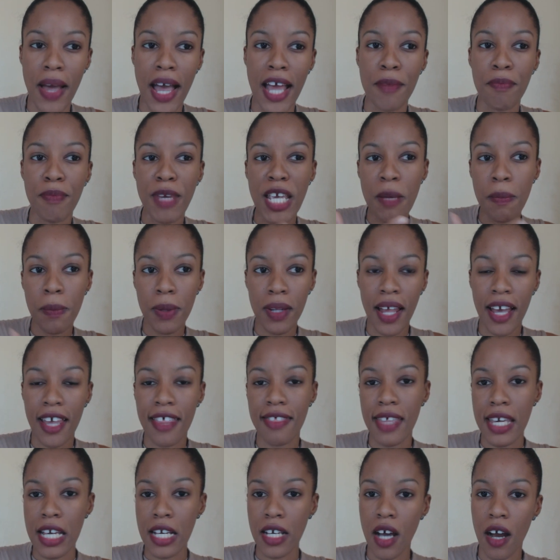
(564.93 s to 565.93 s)
And people, I
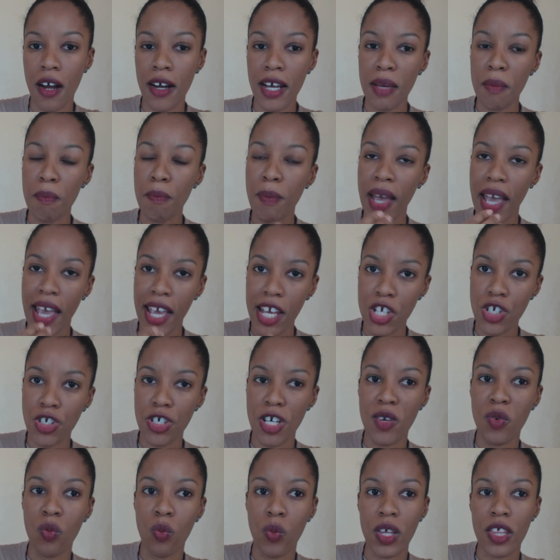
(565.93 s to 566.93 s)
think, are
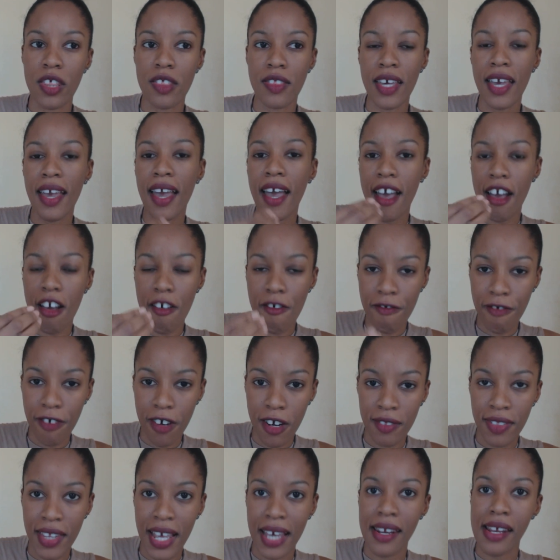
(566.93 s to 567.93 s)
impatient with the
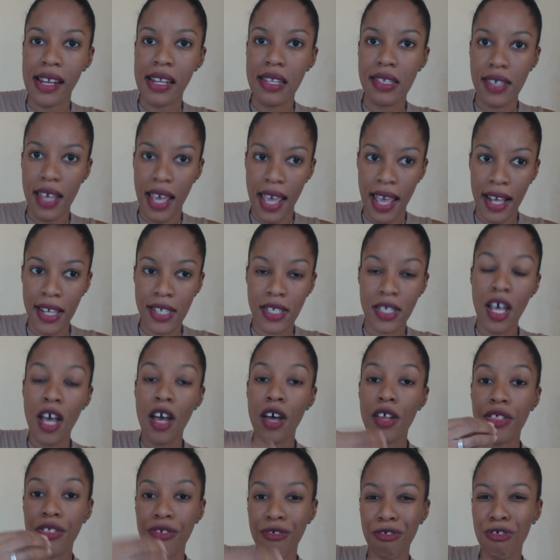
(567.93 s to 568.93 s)
effort that it takes
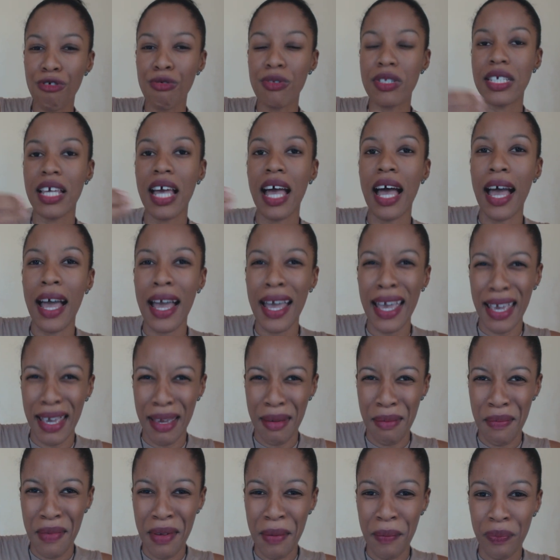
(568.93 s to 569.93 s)
through
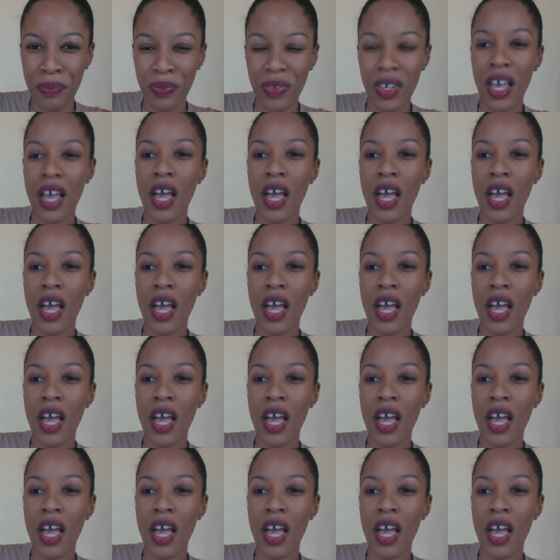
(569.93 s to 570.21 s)
time